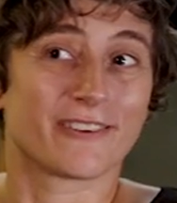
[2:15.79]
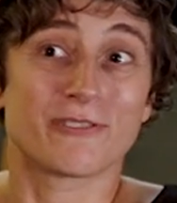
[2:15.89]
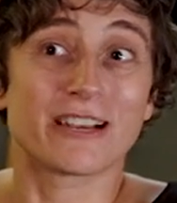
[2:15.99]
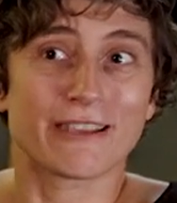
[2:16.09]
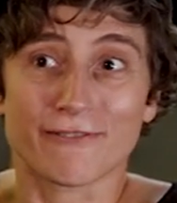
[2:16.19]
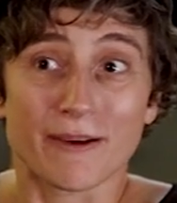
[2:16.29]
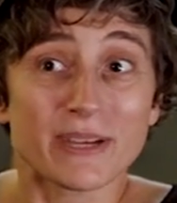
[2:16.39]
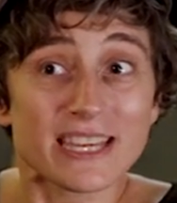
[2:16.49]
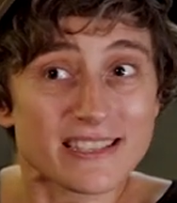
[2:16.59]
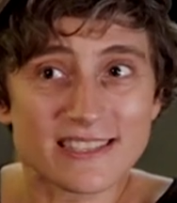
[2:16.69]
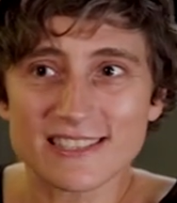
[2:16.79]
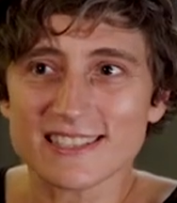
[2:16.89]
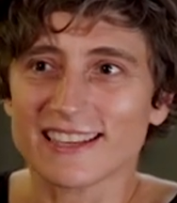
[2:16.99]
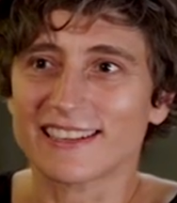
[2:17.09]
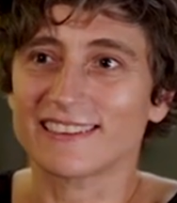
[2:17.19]
early
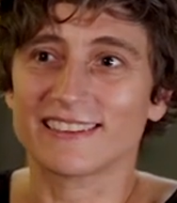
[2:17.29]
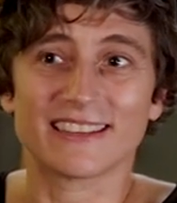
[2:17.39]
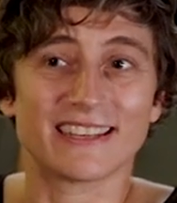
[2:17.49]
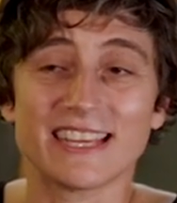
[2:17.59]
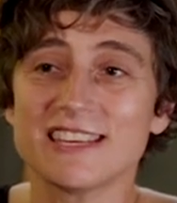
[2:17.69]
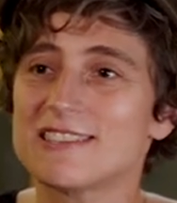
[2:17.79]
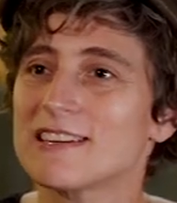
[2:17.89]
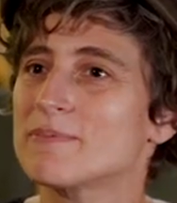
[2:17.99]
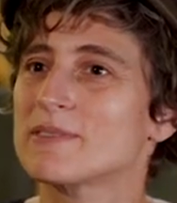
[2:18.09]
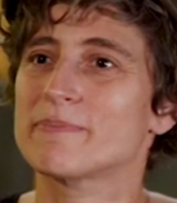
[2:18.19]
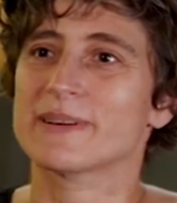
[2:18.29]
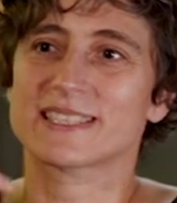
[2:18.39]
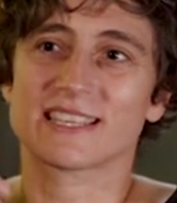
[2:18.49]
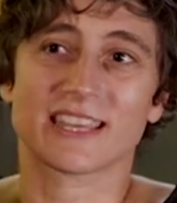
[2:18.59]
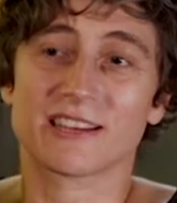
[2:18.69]
feminists in Egypt, but
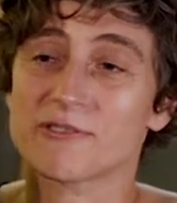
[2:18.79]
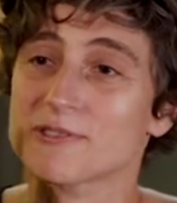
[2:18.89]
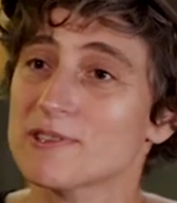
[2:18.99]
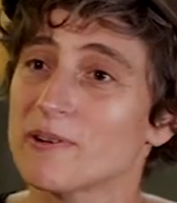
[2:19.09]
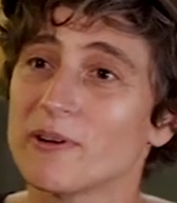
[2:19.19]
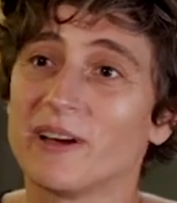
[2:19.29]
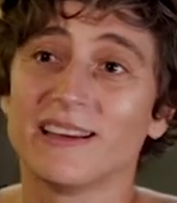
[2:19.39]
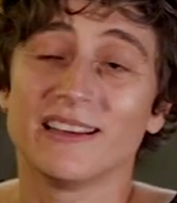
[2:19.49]
it can also,